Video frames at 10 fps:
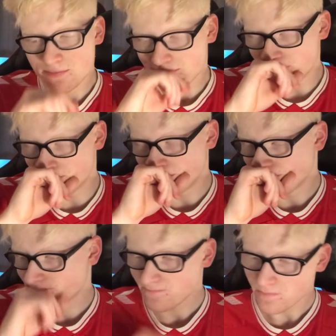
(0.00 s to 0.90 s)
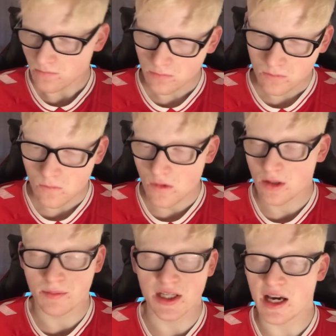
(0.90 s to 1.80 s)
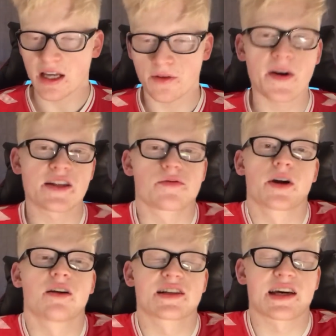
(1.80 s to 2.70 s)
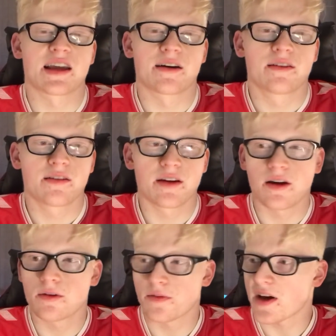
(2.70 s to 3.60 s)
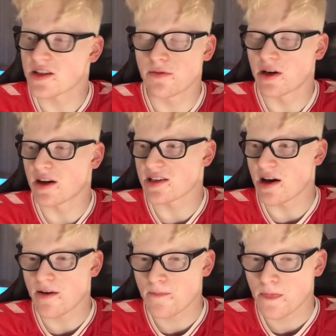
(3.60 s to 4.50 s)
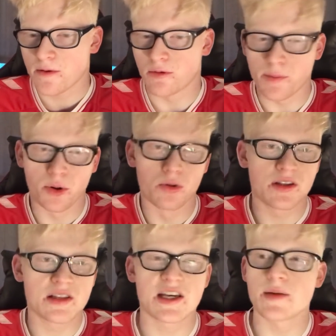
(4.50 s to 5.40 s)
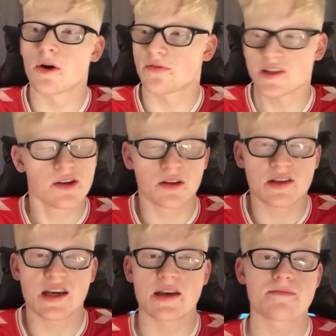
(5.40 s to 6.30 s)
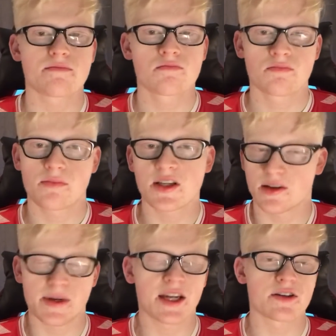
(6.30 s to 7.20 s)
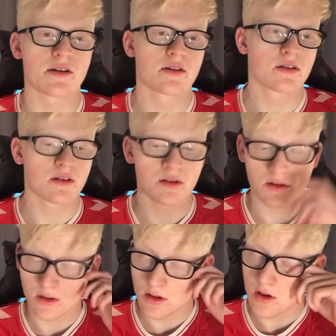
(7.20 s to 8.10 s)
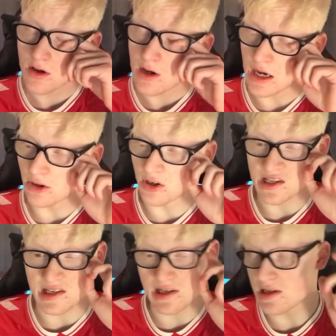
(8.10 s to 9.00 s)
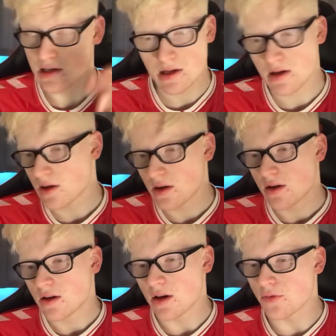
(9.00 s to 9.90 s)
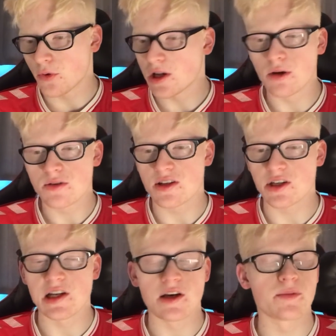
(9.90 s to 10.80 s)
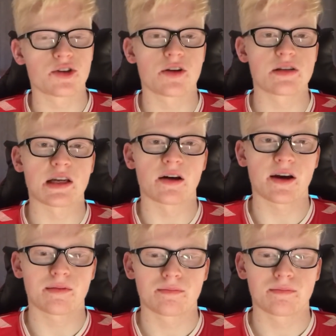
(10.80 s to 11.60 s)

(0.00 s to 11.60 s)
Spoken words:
But yeah, and the fans have realised that now. You know, the fans have realised that. We applauded the team off. It's not the team. It's the manager. And honestly, if we lose to Gillingham on Tuesday night,